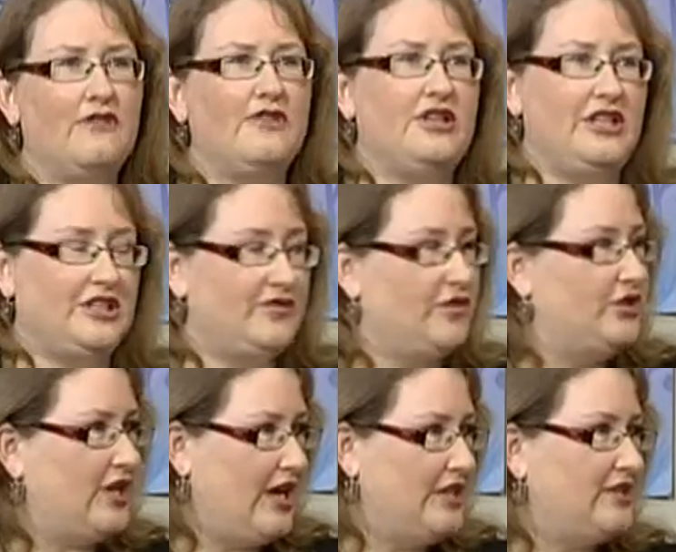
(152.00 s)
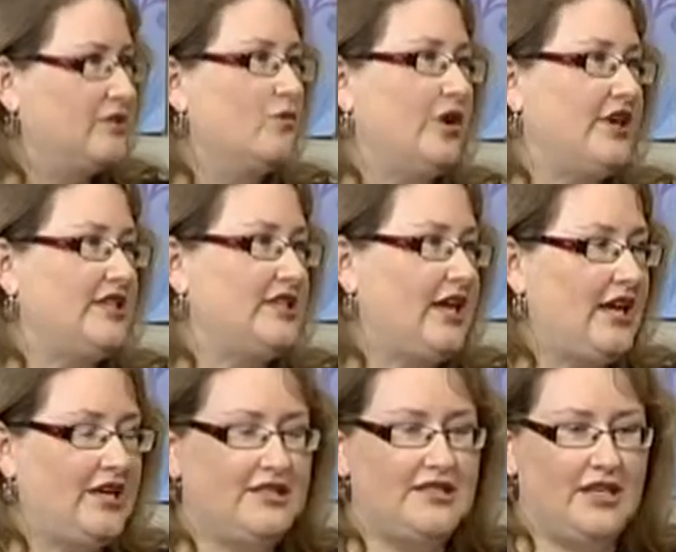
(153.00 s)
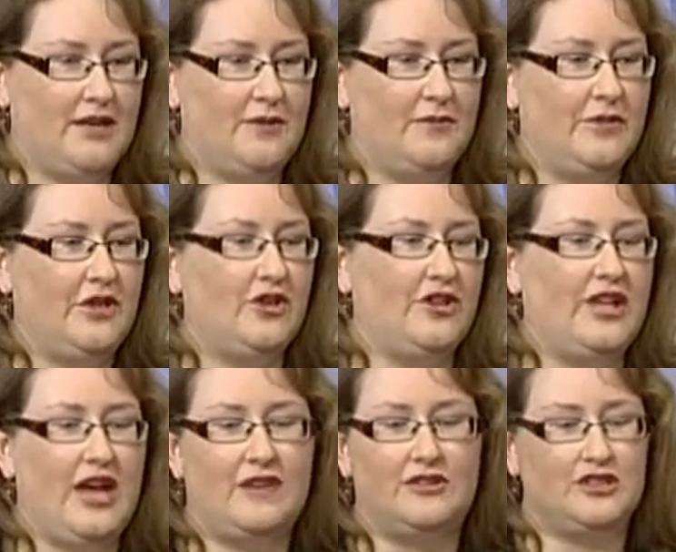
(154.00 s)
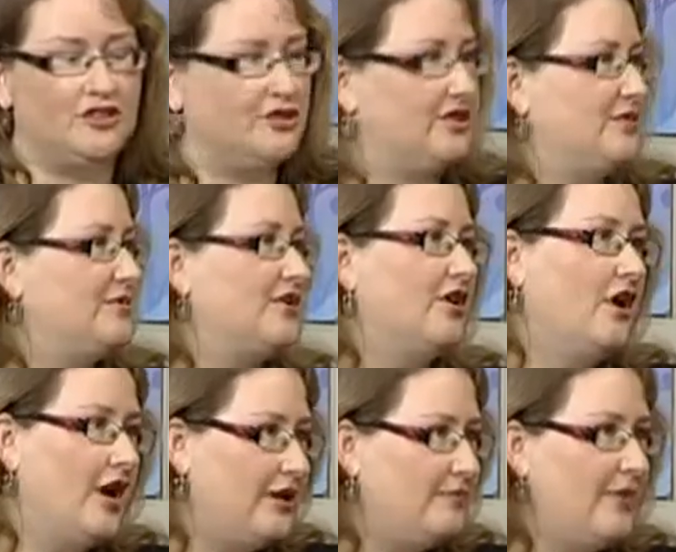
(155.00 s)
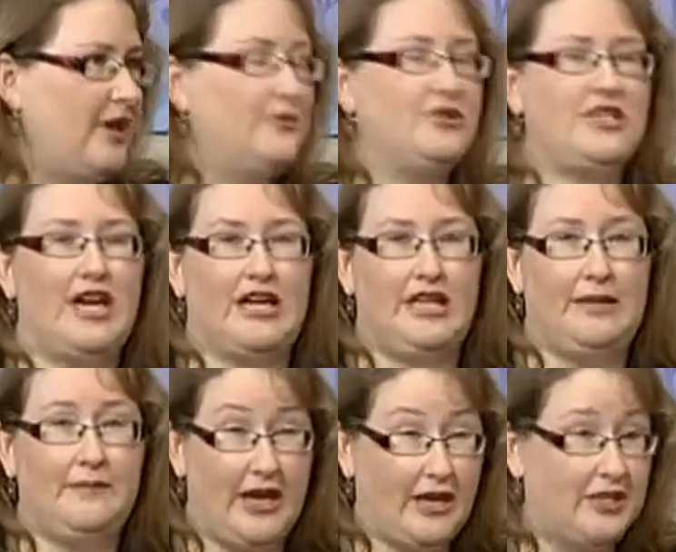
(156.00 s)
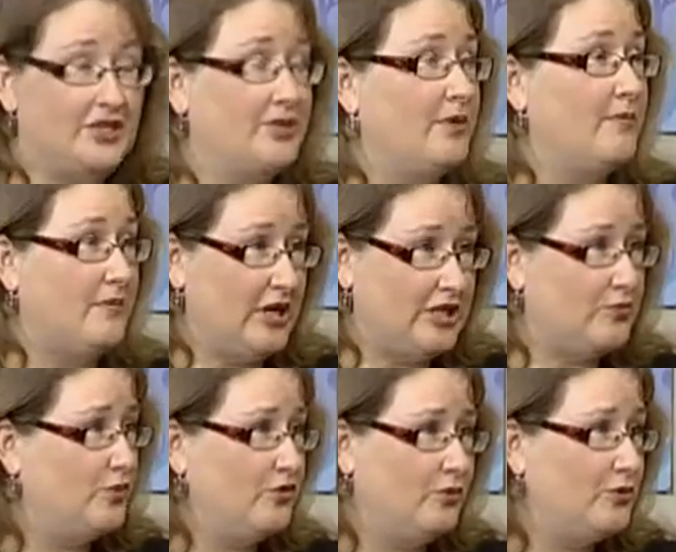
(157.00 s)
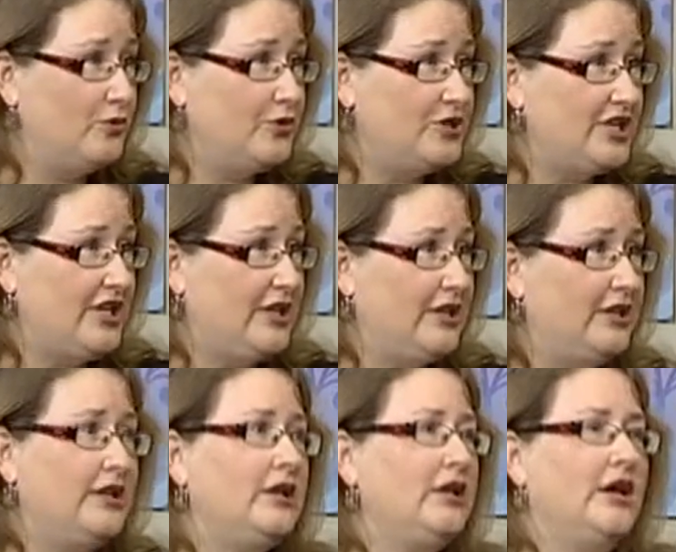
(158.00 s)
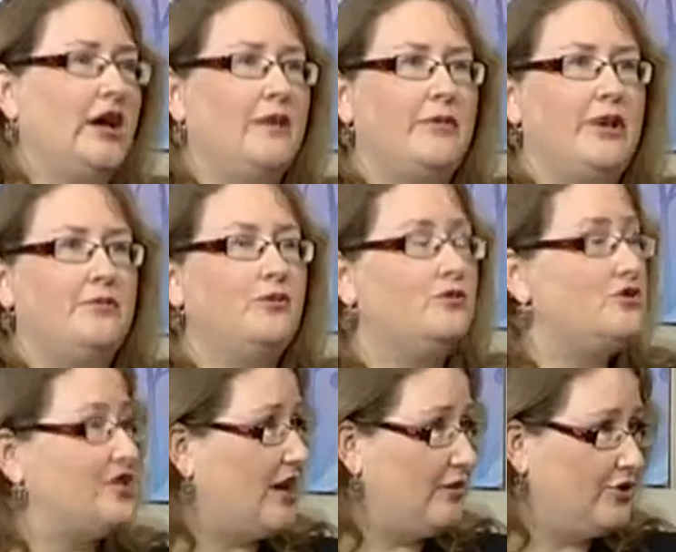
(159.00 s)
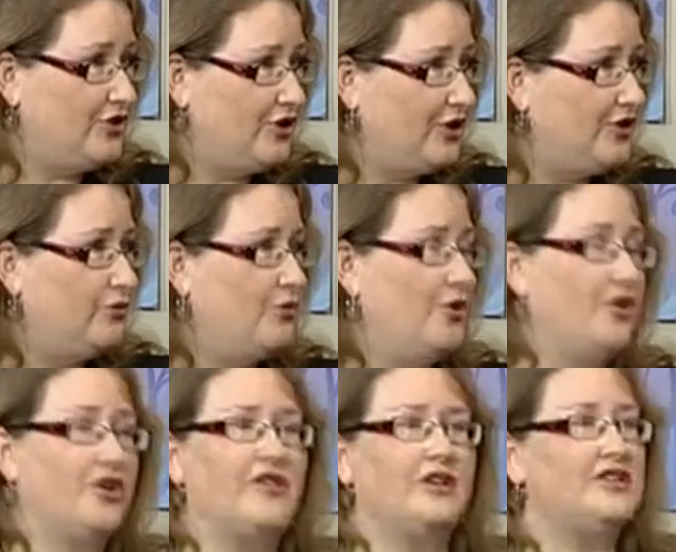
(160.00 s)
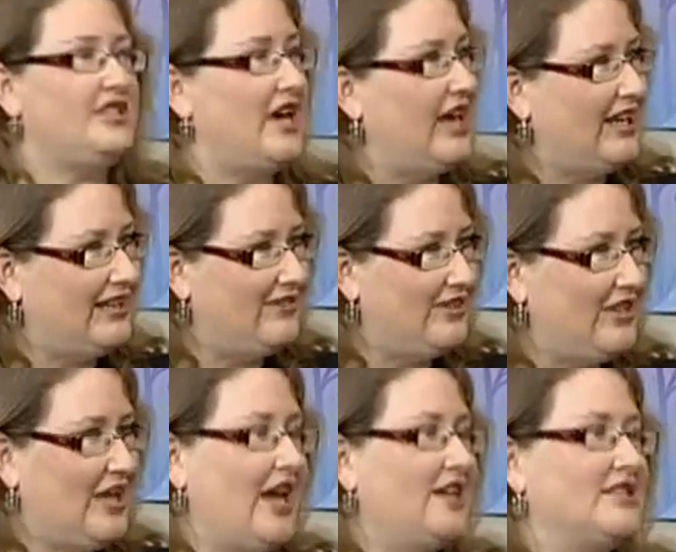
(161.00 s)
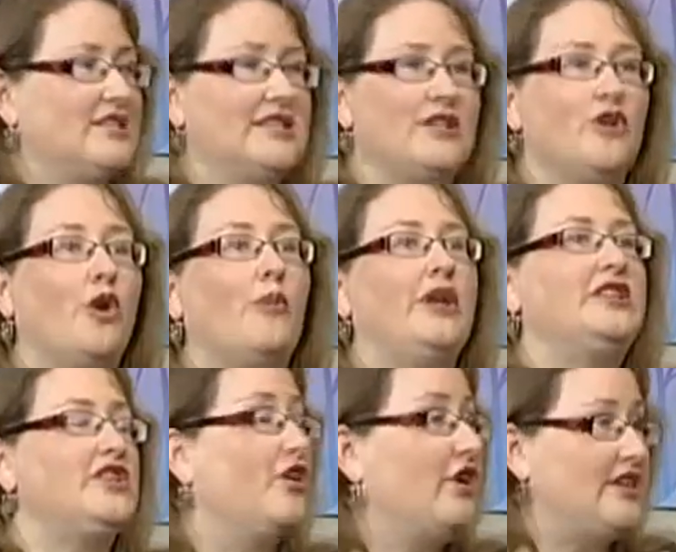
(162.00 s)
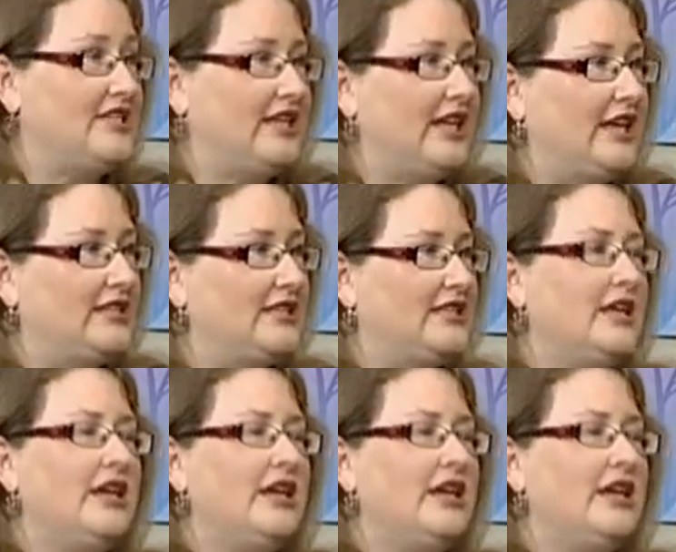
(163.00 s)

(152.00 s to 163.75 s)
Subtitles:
the next few days and weeks, as the aftershocks subside and people start getting back into a much more normal routine, people will start returning to work, they'll start leaving their houses and not be so isolated.